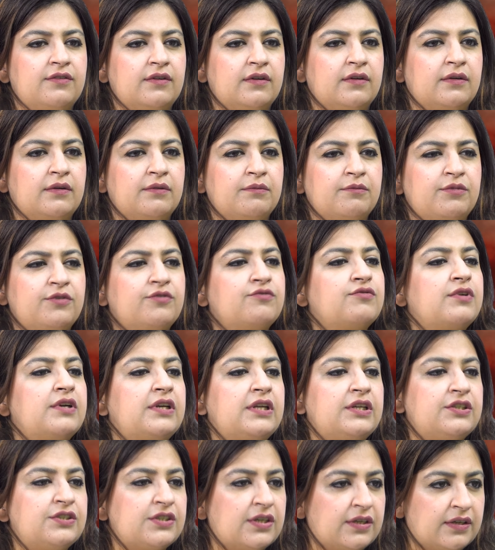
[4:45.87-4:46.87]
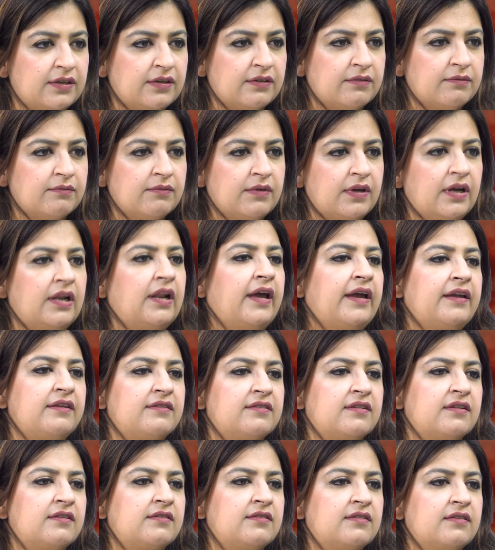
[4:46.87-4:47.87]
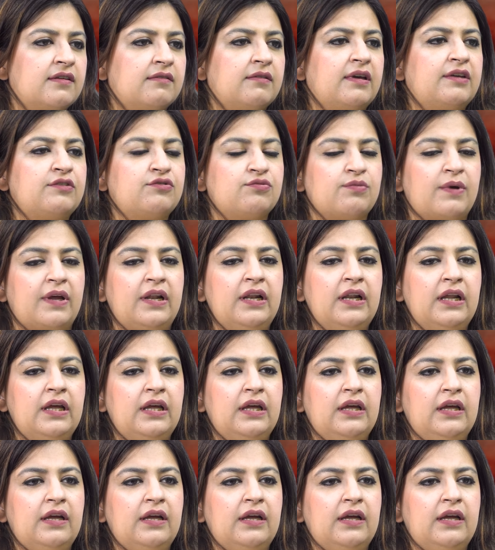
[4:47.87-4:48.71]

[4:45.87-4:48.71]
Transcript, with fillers: um, strategic alliances mm-hmm. as well.